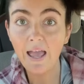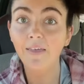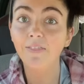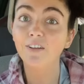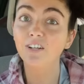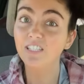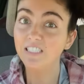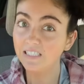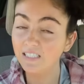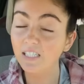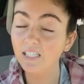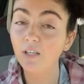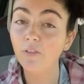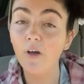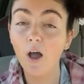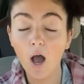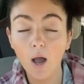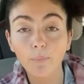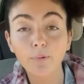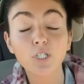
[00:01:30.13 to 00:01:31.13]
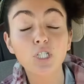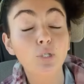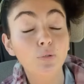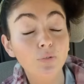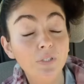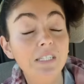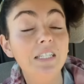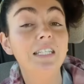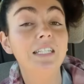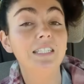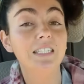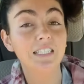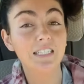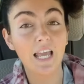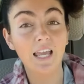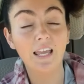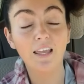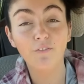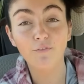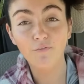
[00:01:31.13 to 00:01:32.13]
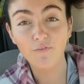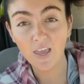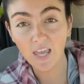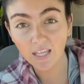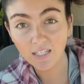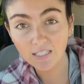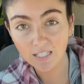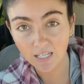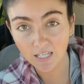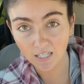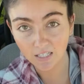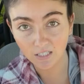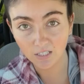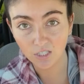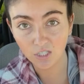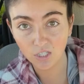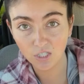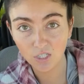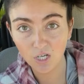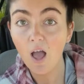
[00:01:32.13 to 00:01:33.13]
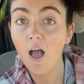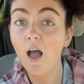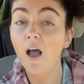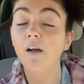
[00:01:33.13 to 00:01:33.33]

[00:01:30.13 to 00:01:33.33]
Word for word: There's still the opportunity to take advantage